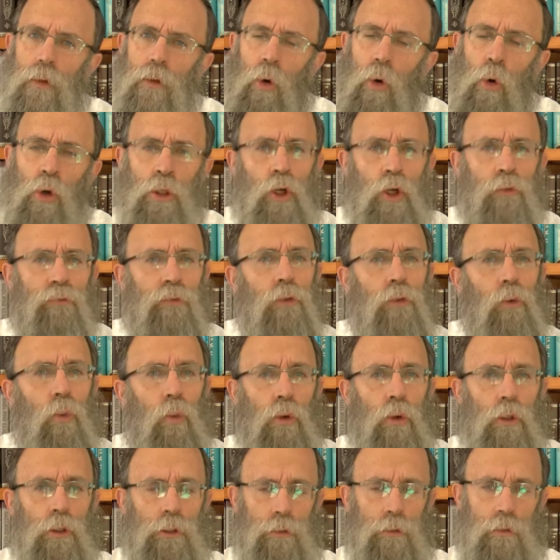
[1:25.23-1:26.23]
all over the
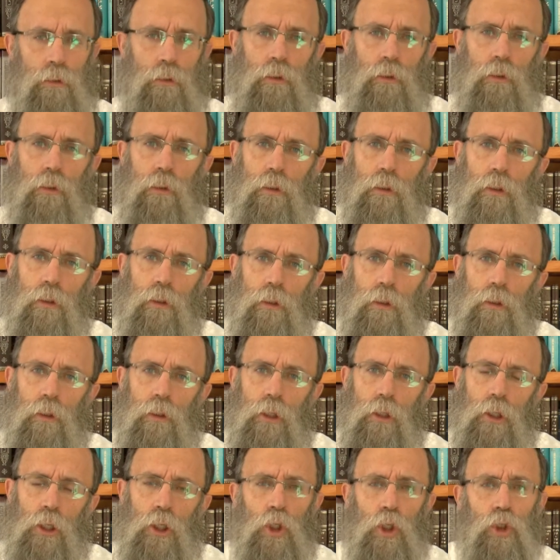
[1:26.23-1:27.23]
world
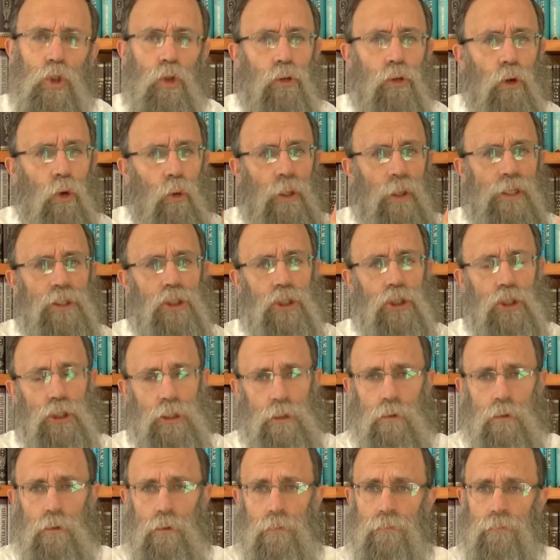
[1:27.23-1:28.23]
to the
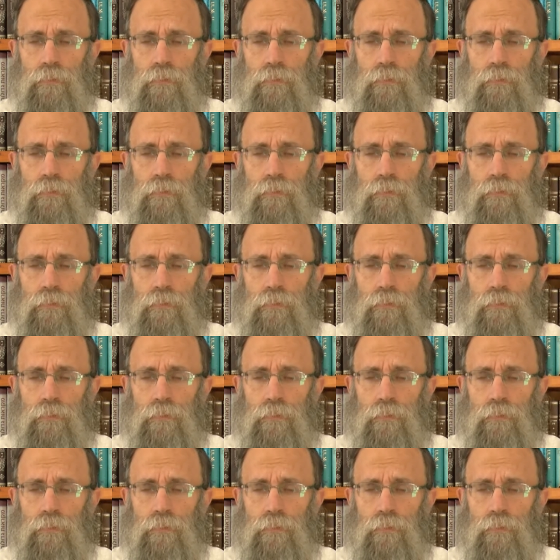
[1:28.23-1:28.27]
question,